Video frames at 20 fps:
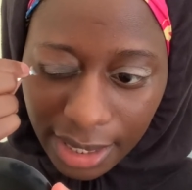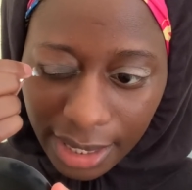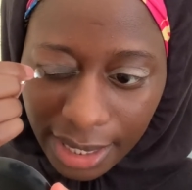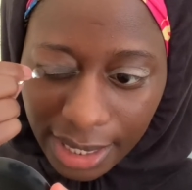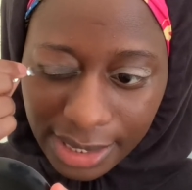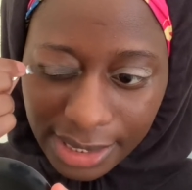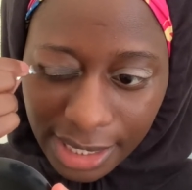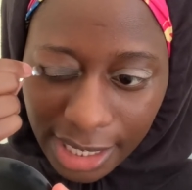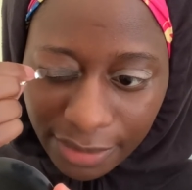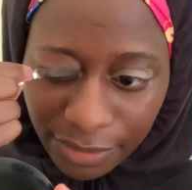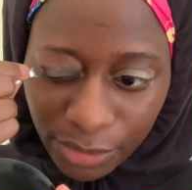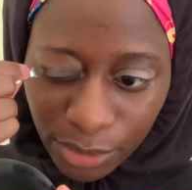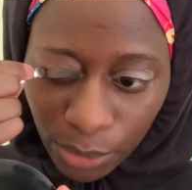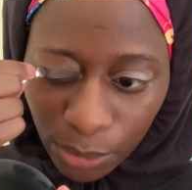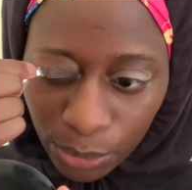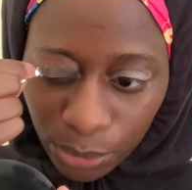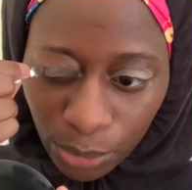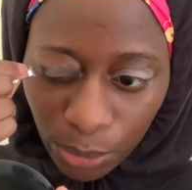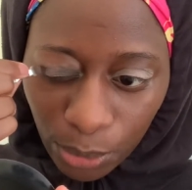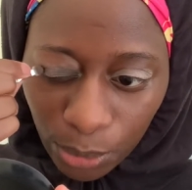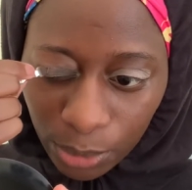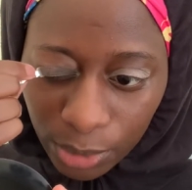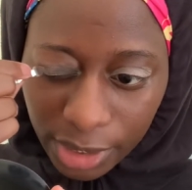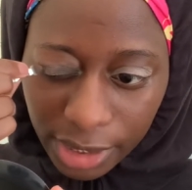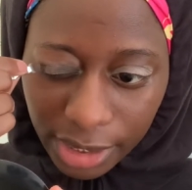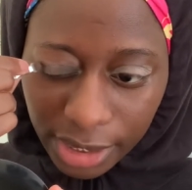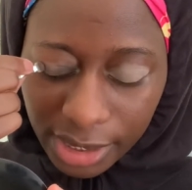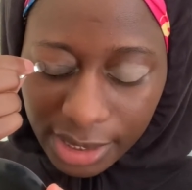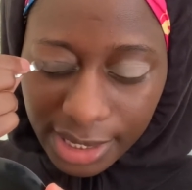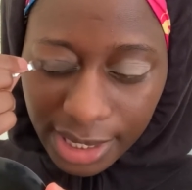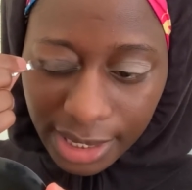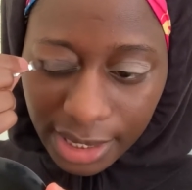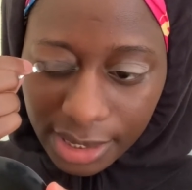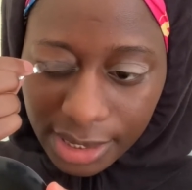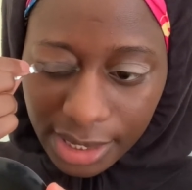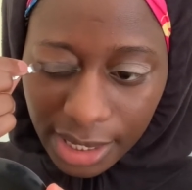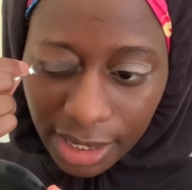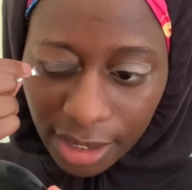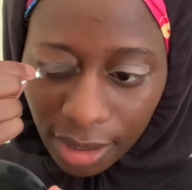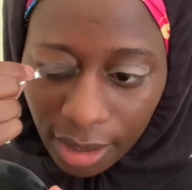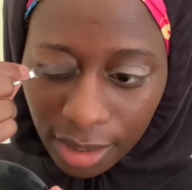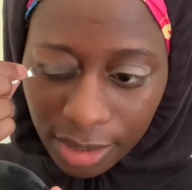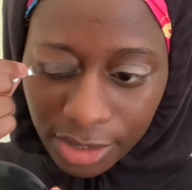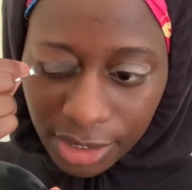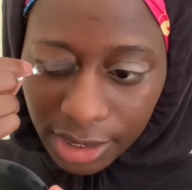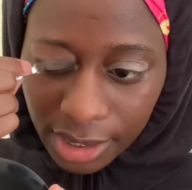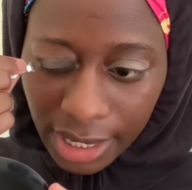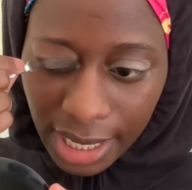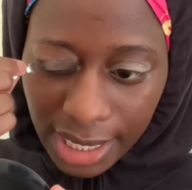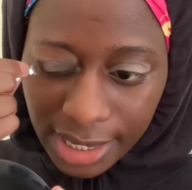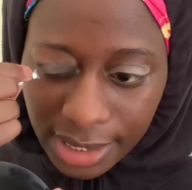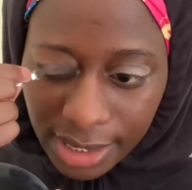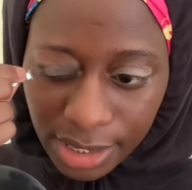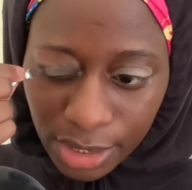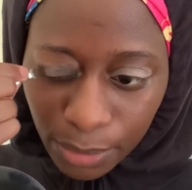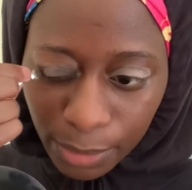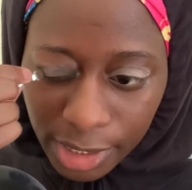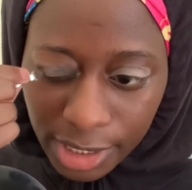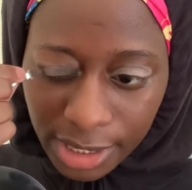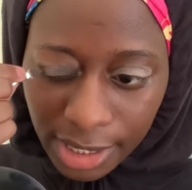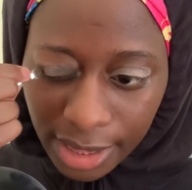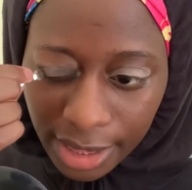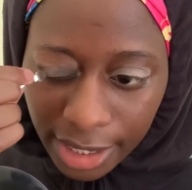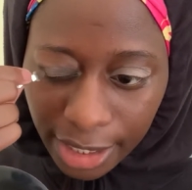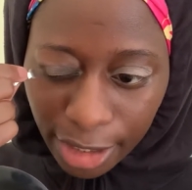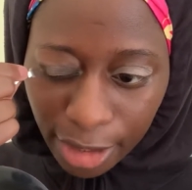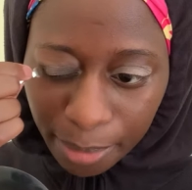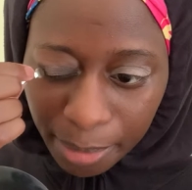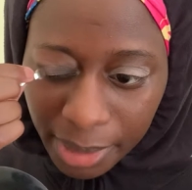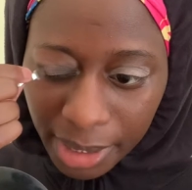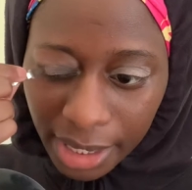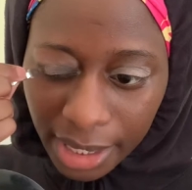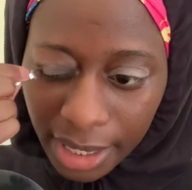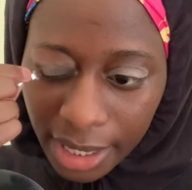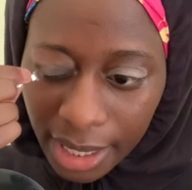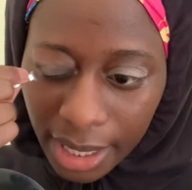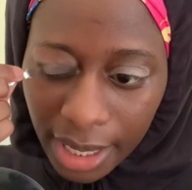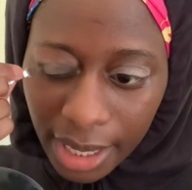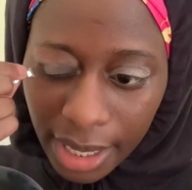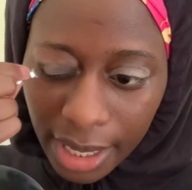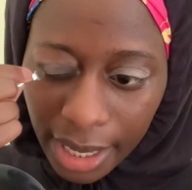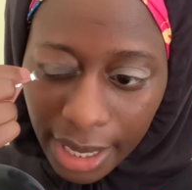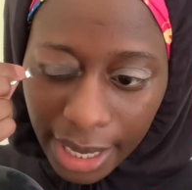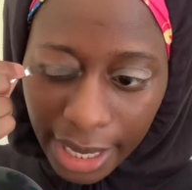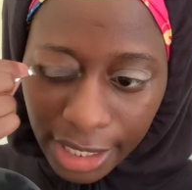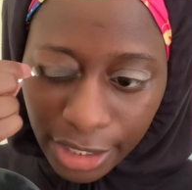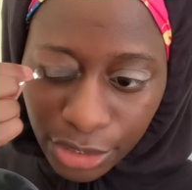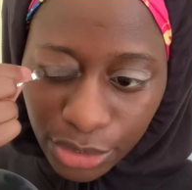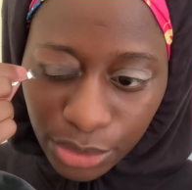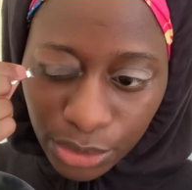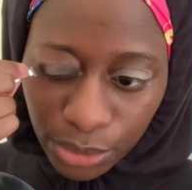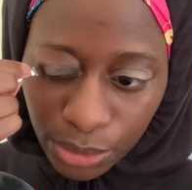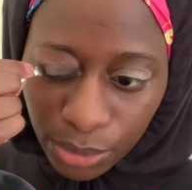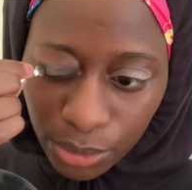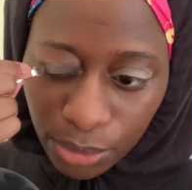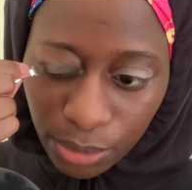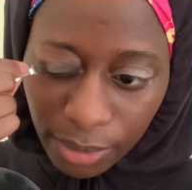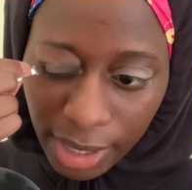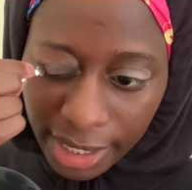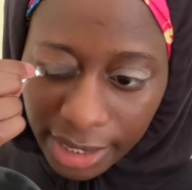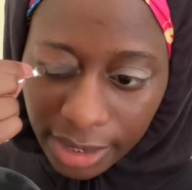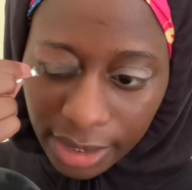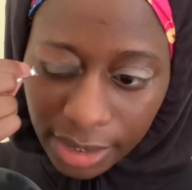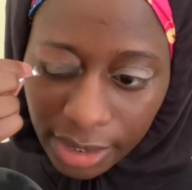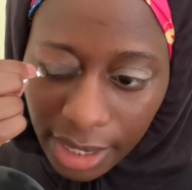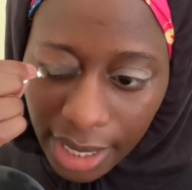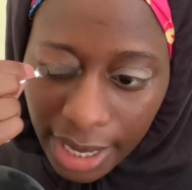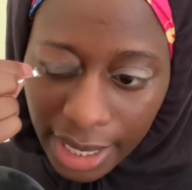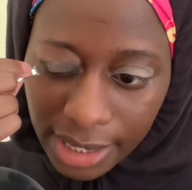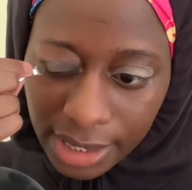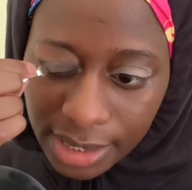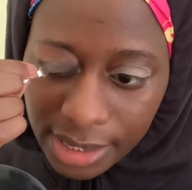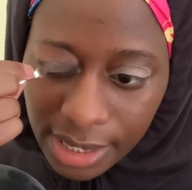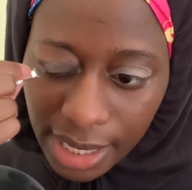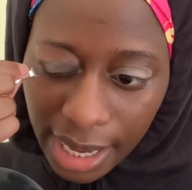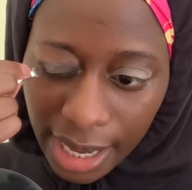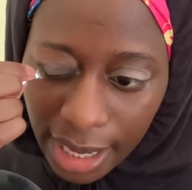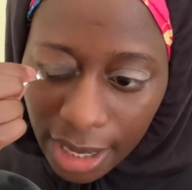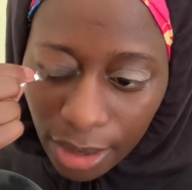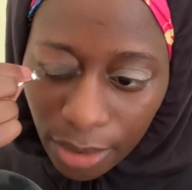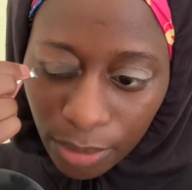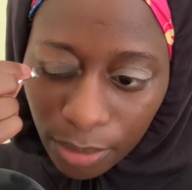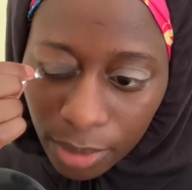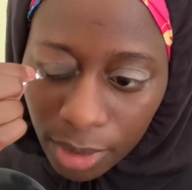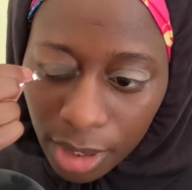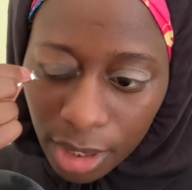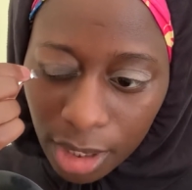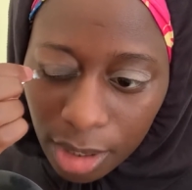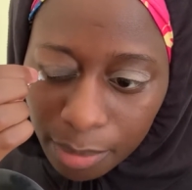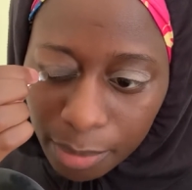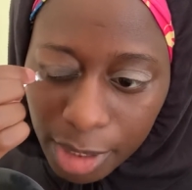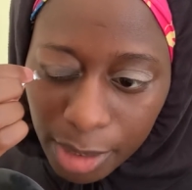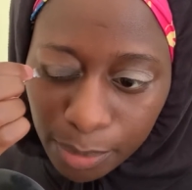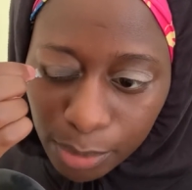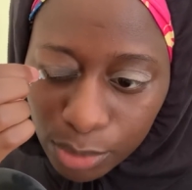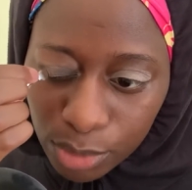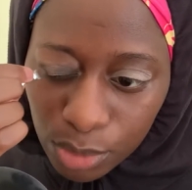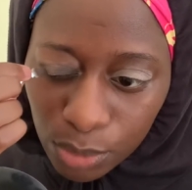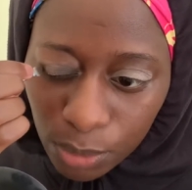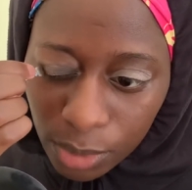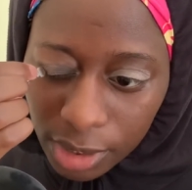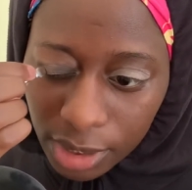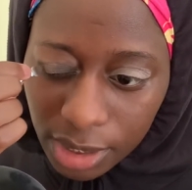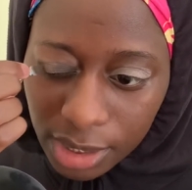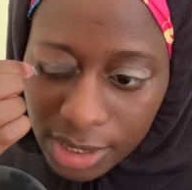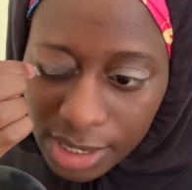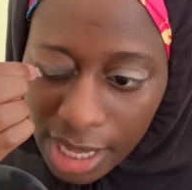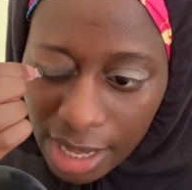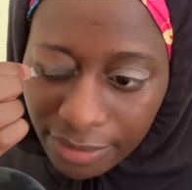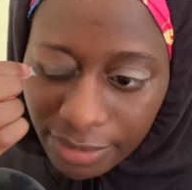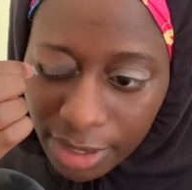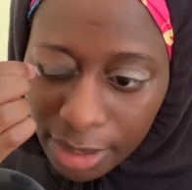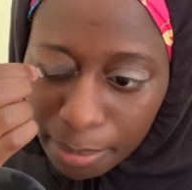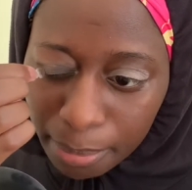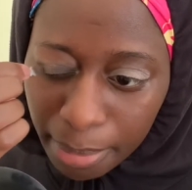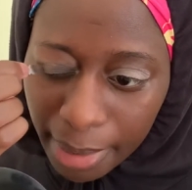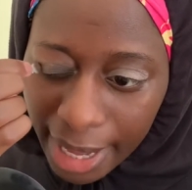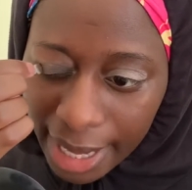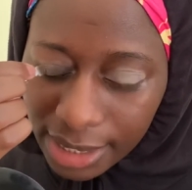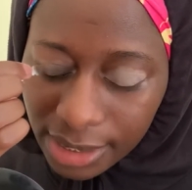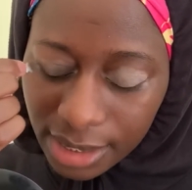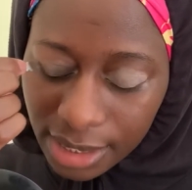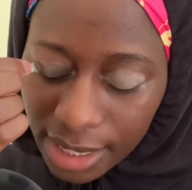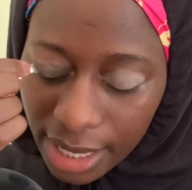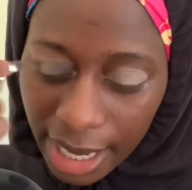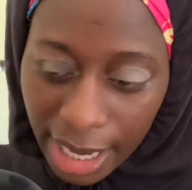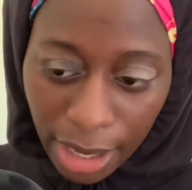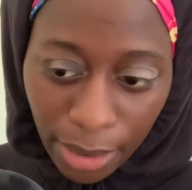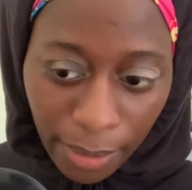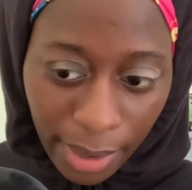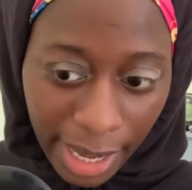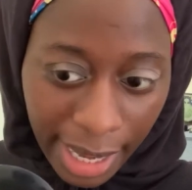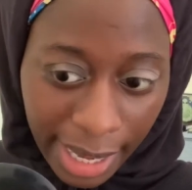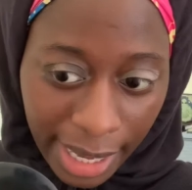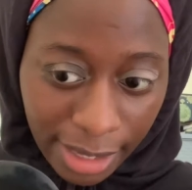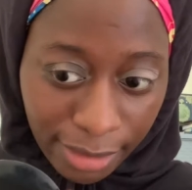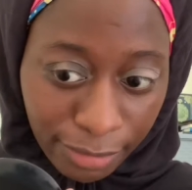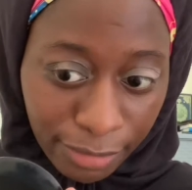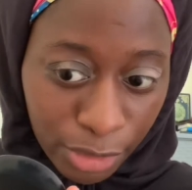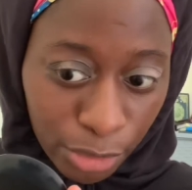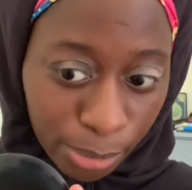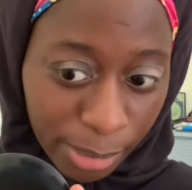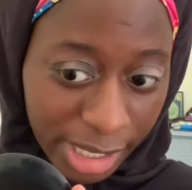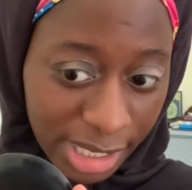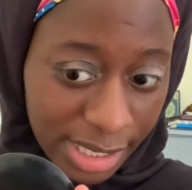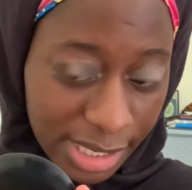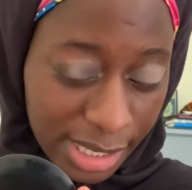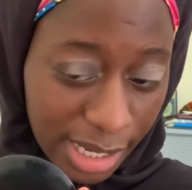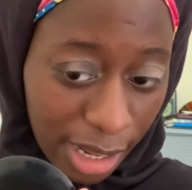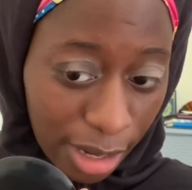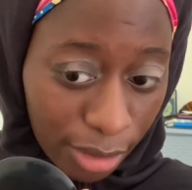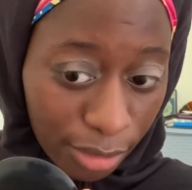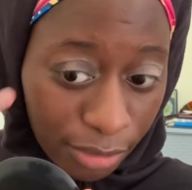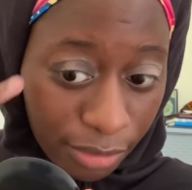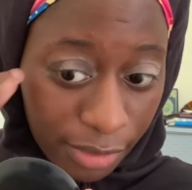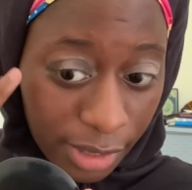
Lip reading: as I've grown older, taken psychology classes, went to therapy, I do recognize how people's words have impacted how I view myself